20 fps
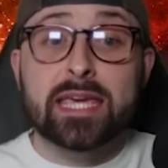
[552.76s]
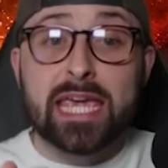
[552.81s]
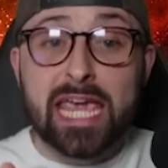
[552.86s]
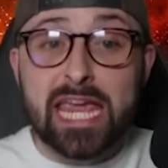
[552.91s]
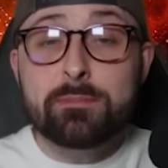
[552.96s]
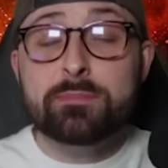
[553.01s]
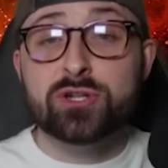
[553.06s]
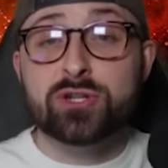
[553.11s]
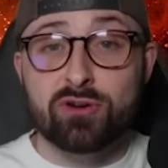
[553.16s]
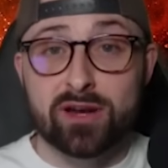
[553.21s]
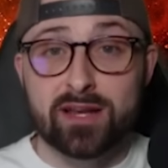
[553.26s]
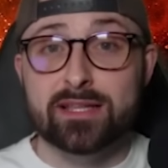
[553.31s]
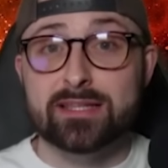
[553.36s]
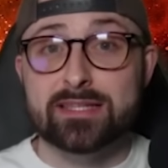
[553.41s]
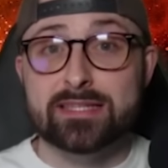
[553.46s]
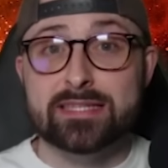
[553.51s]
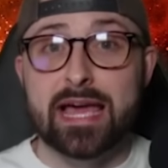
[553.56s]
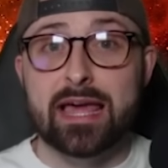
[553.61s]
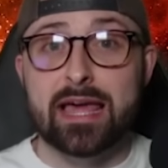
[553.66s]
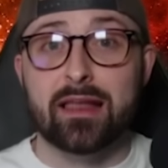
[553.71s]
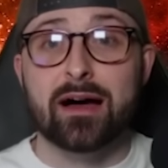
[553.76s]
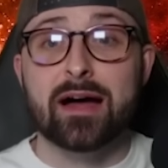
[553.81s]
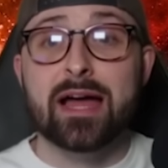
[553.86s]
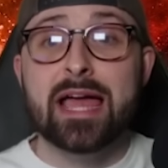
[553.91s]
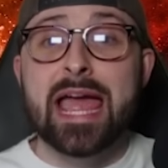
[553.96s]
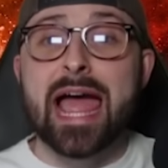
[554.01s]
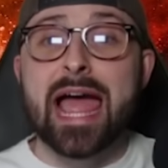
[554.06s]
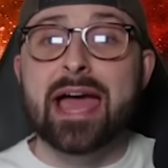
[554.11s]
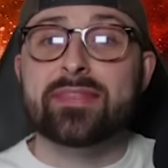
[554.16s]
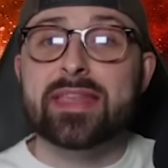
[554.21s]
keep Trent and Salah,
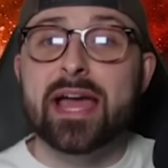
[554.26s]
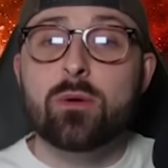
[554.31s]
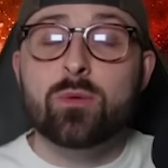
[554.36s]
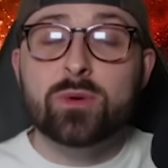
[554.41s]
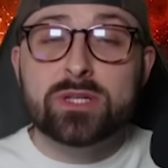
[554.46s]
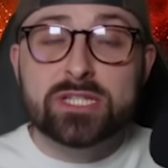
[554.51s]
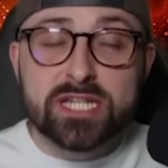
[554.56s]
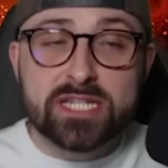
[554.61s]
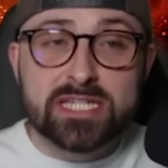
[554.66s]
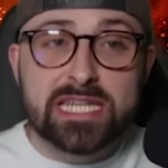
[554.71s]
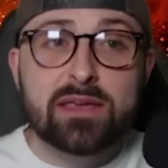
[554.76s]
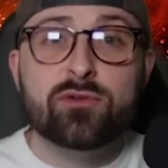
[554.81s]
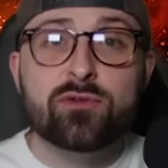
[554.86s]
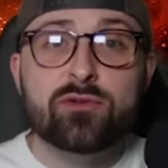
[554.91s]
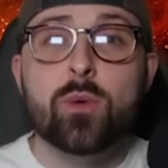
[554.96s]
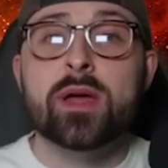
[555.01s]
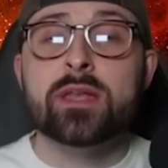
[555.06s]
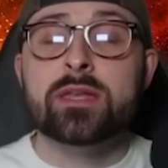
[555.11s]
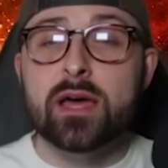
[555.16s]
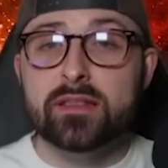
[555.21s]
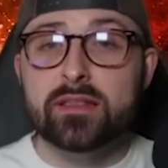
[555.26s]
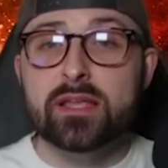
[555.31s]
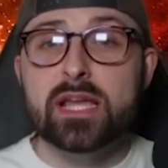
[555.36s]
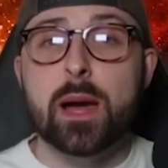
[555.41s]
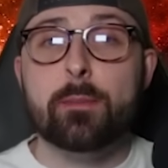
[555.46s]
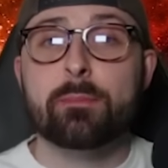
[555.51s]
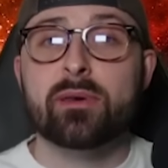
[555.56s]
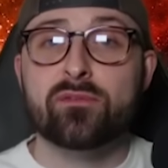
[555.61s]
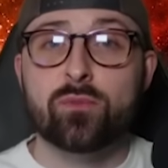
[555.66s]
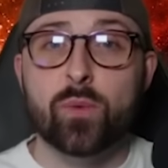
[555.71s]
and that would just give you another
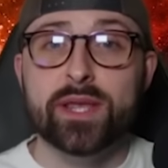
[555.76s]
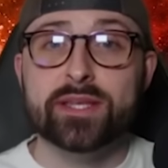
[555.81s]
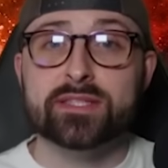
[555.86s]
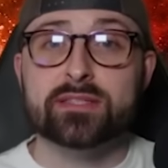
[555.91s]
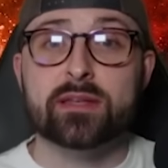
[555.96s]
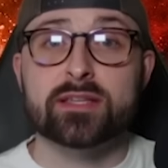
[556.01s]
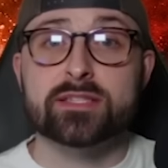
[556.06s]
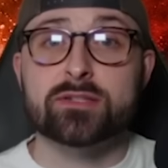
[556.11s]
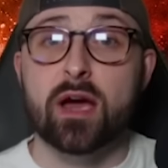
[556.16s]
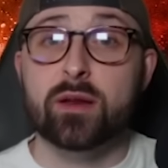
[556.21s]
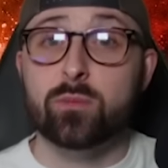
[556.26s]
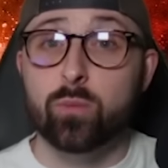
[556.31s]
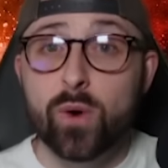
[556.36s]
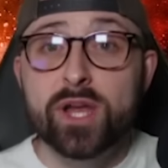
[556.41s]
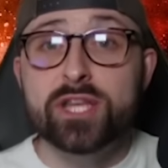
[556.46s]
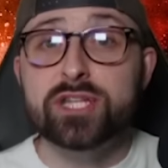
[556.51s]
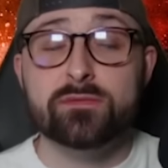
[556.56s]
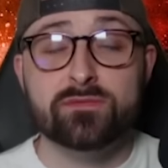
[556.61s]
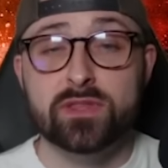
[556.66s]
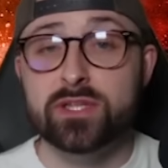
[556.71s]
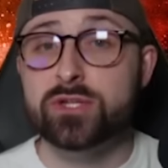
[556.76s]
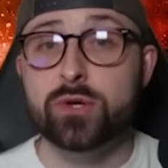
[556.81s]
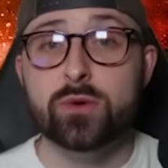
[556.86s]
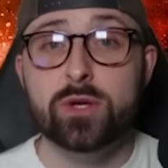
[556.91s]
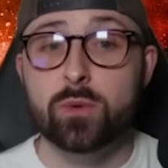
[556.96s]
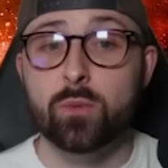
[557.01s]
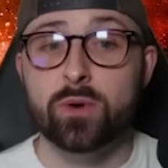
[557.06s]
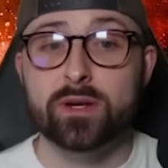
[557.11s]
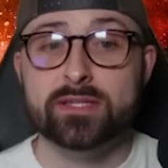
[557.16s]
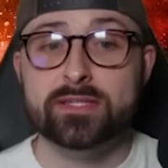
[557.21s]
couple of weeks to decide which of the two
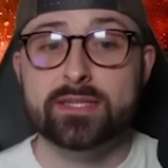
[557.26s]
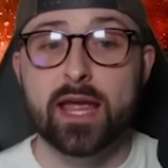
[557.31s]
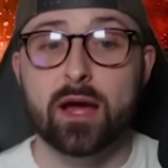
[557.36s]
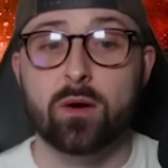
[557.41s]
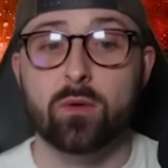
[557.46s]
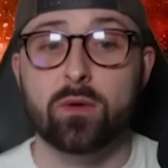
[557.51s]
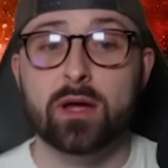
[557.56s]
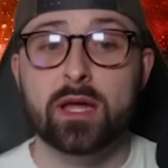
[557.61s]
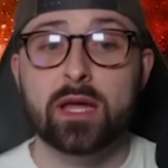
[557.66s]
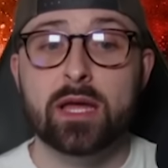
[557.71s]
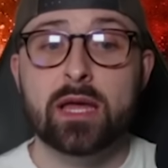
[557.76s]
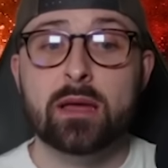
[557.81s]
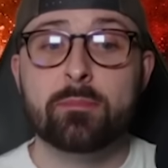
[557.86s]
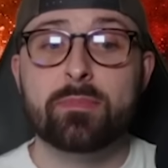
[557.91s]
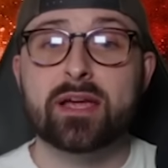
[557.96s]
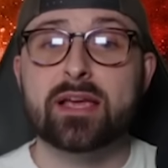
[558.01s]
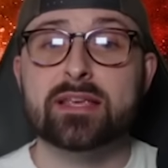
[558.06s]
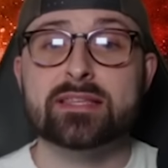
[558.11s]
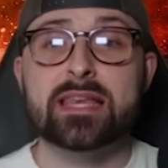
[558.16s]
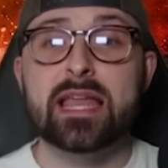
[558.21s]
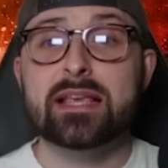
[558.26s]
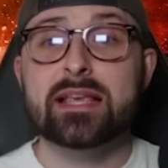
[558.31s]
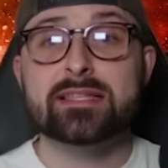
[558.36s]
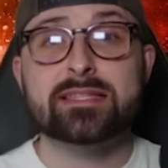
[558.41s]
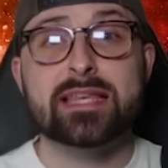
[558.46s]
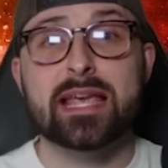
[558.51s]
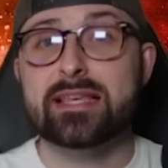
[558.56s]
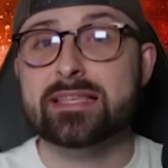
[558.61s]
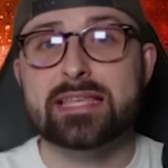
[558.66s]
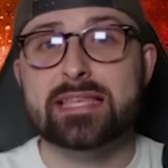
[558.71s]
you want to sell. Because let's
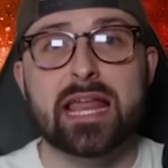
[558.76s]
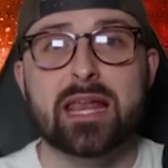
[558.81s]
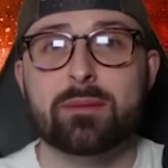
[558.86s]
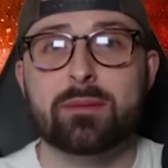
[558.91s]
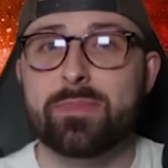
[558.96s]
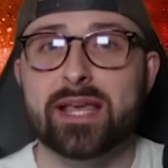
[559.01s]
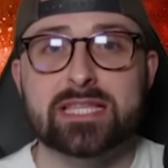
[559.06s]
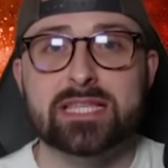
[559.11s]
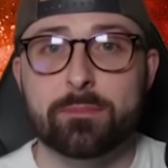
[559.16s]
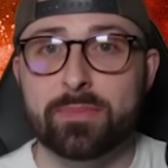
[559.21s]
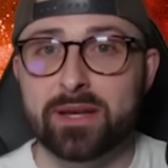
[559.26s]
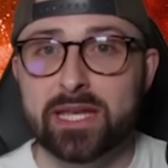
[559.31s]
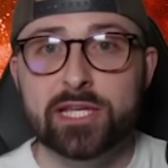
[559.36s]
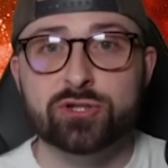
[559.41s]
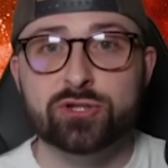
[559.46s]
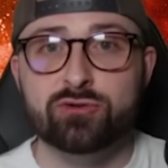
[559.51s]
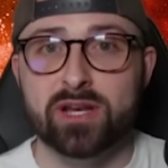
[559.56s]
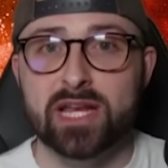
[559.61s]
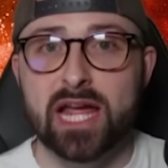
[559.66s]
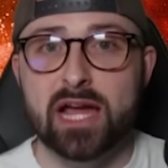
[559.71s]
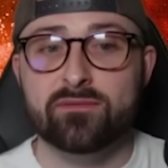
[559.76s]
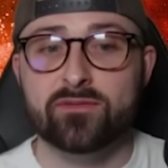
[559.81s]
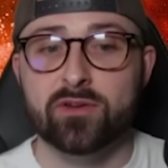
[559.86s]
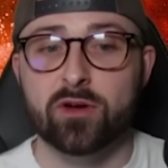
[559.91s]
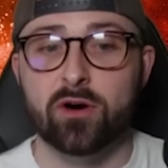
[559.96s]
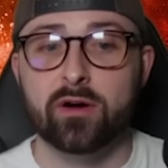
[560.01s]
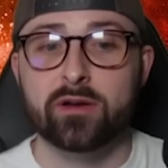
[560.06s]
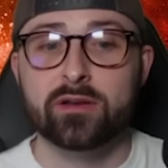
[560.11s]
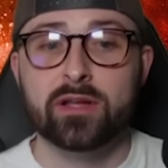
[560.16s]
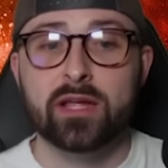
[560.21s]
say Salah picks up an injury in
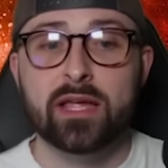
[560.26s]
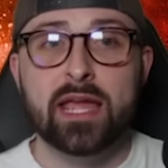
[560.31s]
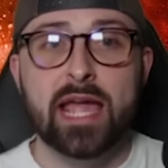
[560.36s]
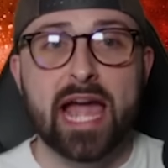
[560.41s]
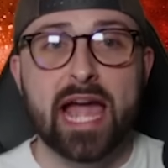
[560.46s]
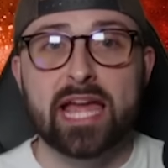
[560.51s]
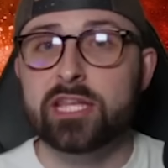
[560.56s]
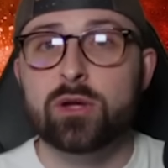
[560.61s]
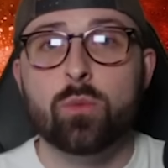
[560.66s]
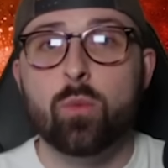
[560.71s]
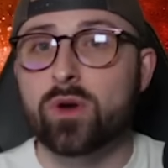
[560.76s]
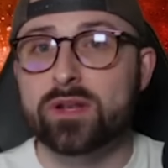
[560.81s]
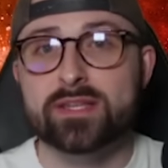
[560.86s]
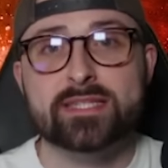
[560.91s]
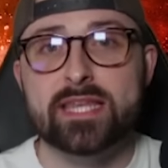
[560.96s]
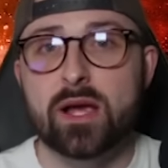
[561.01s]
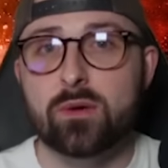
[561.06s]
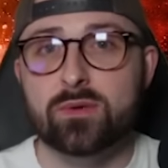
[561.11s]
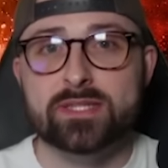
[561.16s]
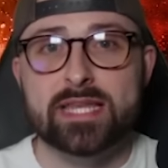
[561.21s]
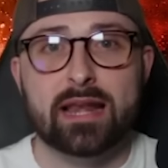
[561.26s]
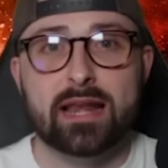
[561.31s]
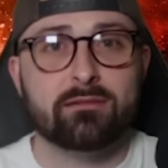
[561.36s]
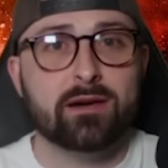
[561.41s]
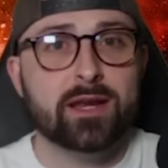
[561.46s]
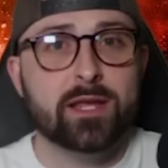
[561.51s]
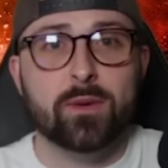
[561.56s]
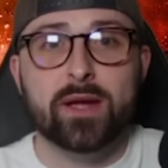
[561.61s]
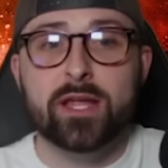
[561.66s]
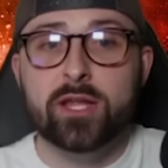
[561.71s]
AFCON and you want to sell Salah
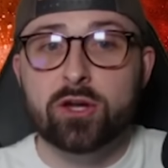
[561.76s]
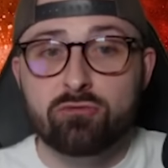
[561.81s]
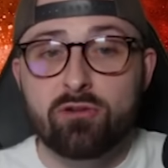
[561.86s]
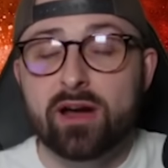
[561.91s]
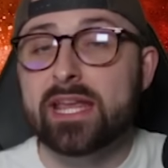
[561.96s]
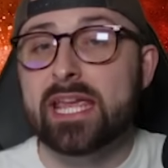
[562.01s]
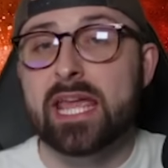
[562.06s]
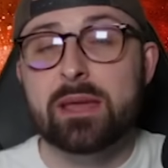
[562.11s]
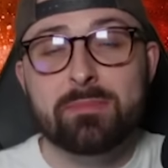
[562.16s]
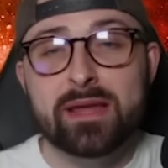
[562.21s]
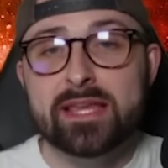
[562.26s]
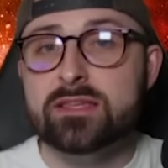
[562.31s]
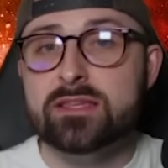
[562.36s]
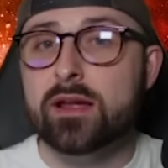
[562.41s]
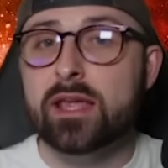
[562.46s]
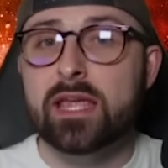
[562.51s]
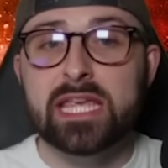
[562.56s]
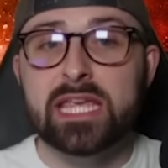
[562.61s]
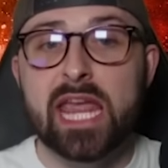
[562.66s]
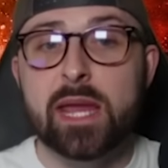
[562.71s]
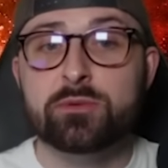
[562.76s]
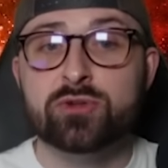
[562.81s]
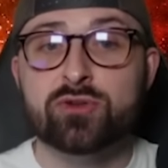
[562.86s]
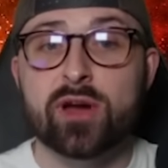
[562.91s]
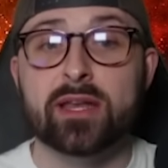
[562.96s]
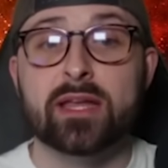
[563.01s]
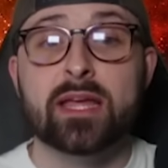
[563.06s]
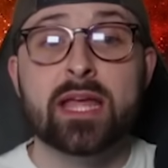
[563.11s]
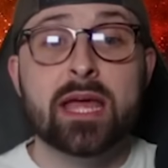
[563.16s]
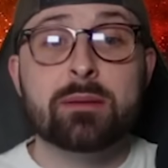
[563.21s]
anyway, great, it means I can keep
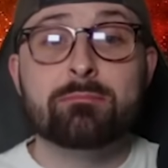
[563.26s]
Trent.